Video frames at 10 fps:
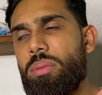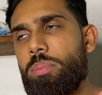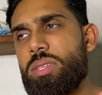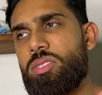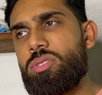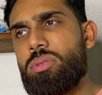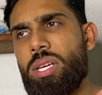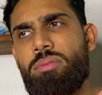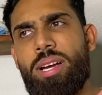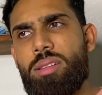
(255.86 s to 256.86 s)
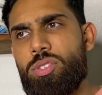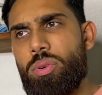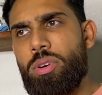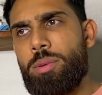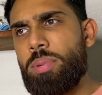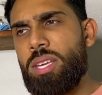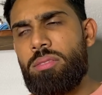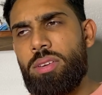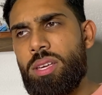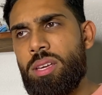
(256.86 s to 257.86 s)
positions too, like regulatory,
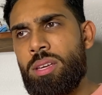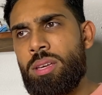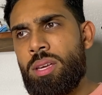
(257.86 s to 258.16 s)
PV.